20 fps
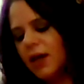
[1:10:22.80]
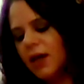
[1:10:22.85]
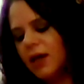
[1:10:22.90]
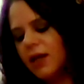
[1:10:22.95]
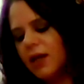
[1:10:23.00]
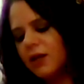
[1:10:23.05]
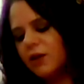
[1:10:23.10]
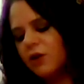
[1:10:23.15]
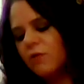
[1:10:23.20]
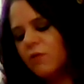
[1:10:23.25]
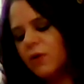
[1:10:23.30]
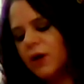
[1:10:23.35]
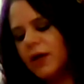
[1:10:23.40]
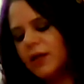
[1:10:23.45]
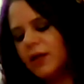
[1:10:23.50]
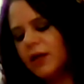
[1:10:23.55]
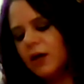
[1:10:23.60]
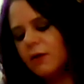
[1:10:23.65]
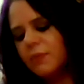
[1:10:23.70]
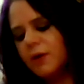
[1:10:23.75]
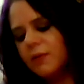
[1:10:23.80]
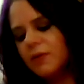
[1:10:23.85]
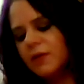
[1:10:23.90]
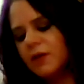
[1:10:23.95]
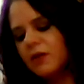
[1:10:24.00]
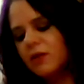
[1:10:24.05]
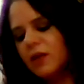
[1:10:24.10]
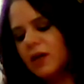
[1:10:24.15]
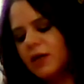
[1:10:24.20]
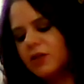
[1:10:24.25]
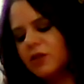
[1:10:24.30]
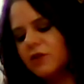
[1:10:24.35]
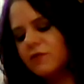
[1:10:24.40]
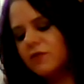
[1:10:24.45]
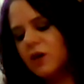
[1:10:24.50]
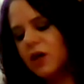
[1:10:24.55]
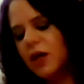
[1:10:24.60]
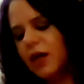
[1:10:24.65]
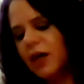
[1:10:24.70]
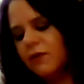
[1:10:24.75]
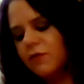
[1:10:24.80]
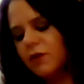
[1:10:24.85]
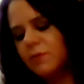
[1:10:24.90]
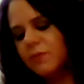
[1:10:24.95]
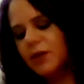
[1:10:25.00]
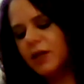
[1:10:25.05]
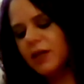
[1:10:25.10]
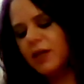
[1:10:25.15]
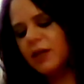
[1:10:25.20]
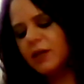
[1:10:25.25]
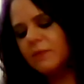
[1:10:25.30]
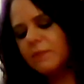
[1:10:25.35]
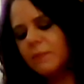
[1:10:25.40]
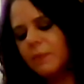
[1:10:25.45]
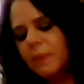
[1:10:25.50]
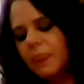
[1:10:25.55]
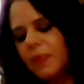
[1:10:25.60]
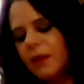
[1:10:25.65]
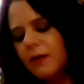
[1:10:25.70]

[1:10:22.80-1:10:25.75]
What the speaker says: And I know right now, maybe the collective, not everybody,